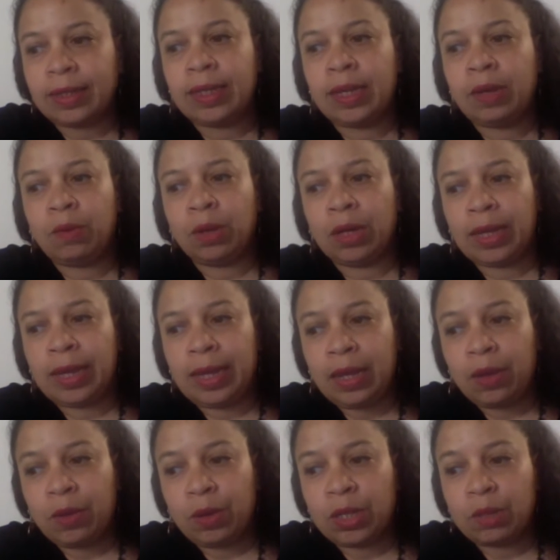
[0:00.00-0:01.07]
it will
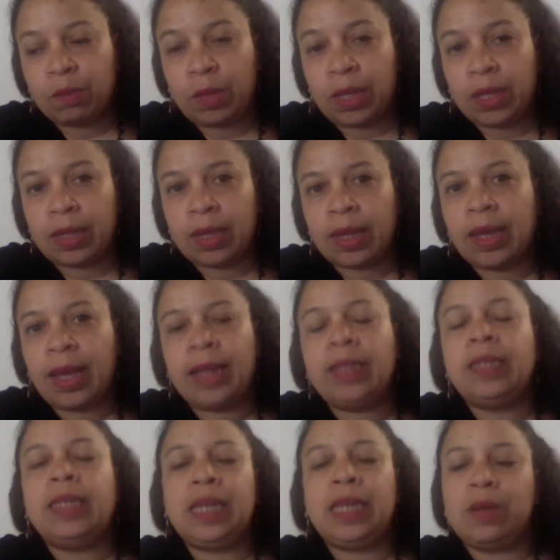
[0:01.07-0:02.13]
increase pitta,
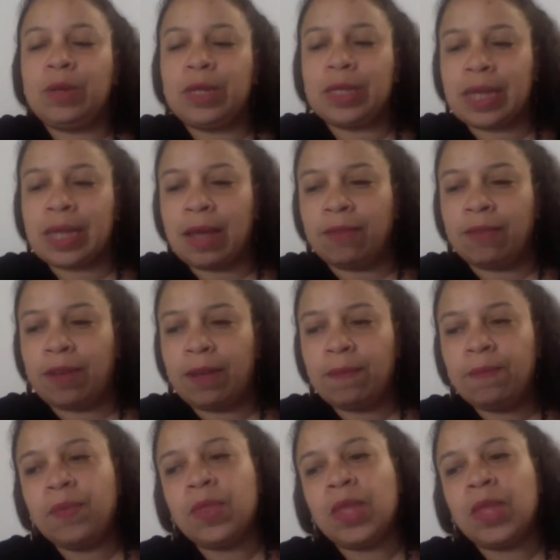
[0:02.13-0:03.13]
and decrease kapha.